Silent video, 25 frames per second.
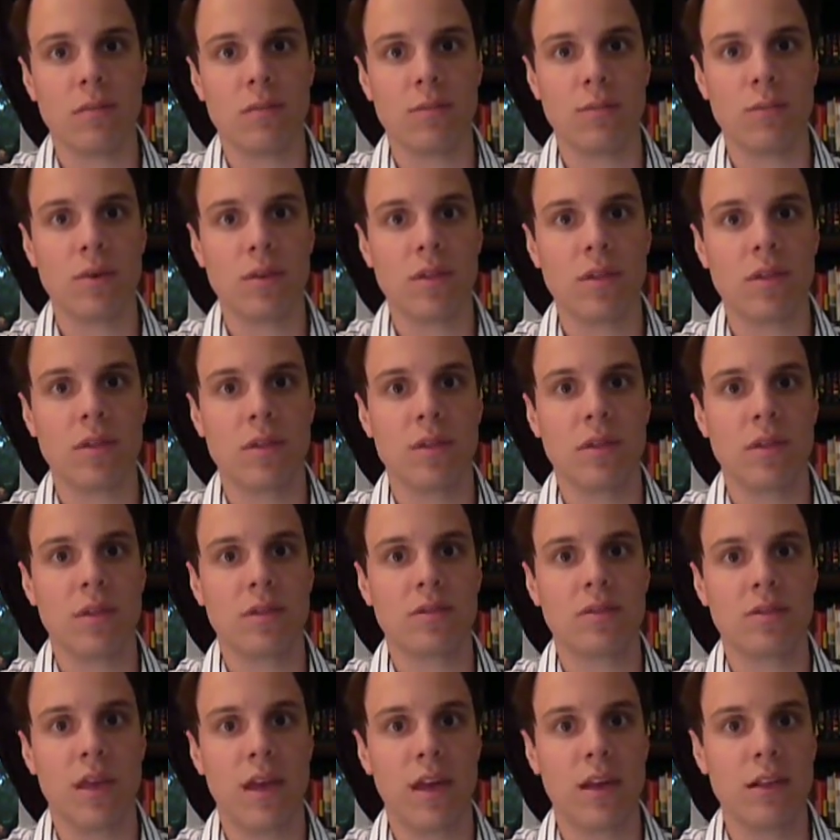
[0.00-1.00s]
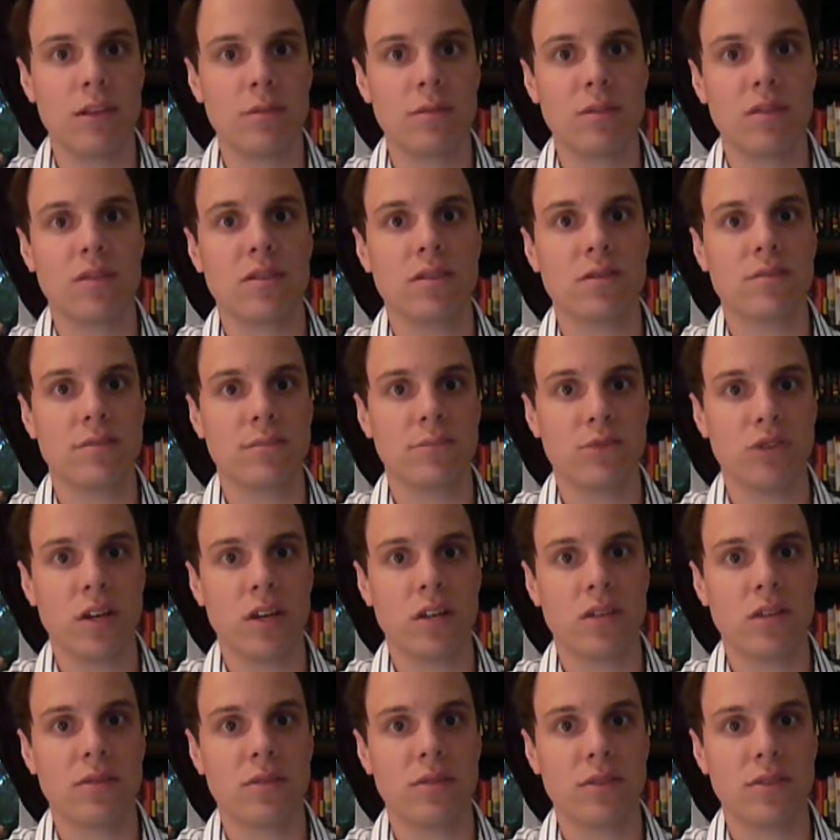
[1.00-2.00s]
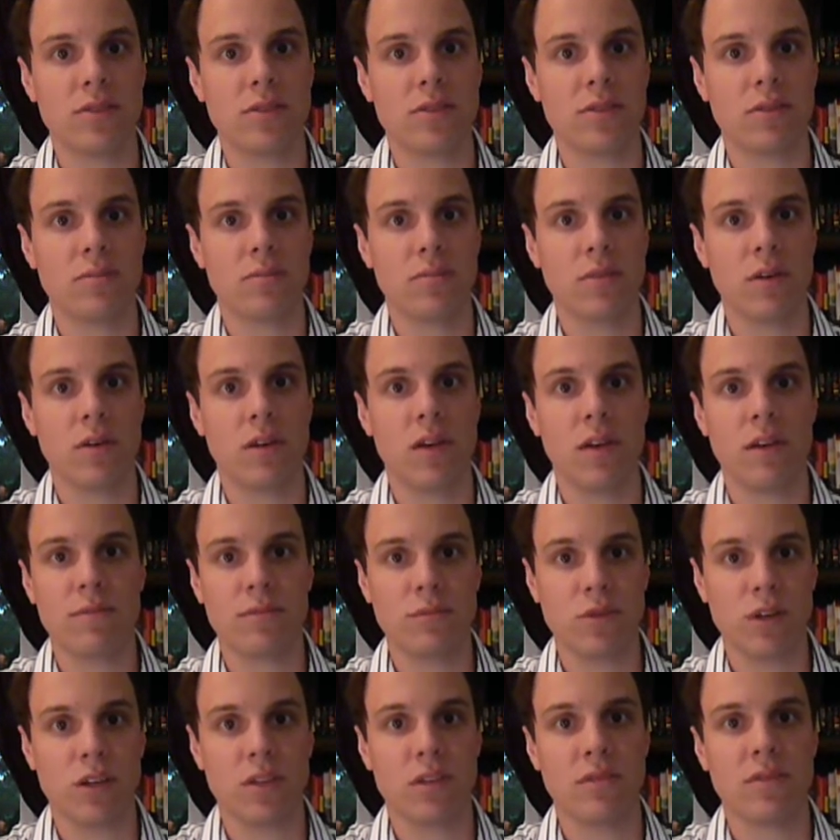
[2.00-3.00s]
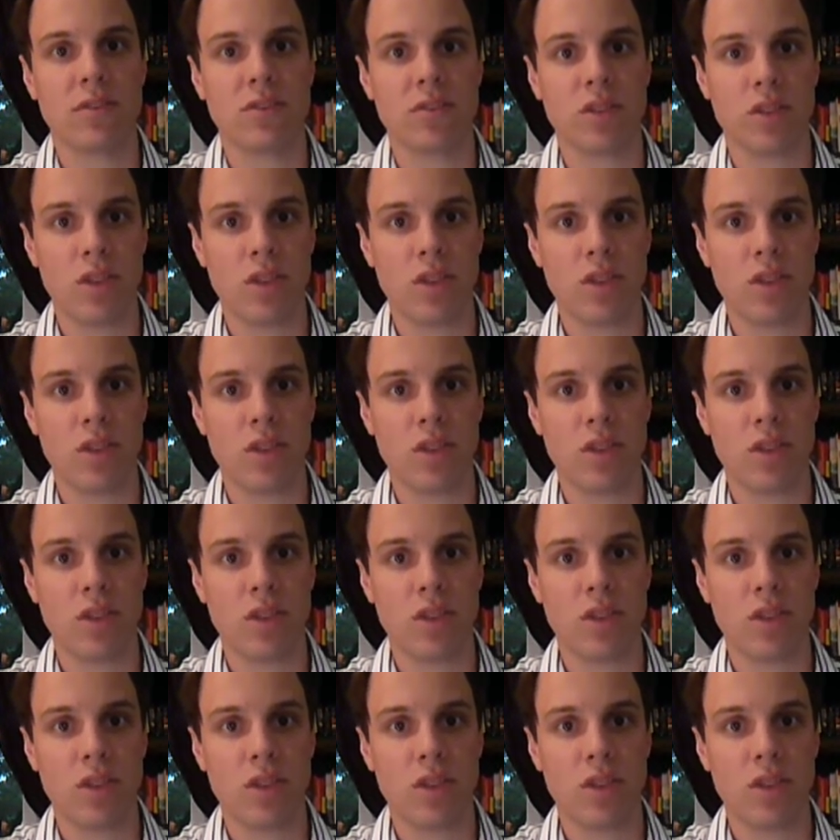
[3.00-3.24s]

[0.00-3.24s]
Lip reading: with elements of objectivist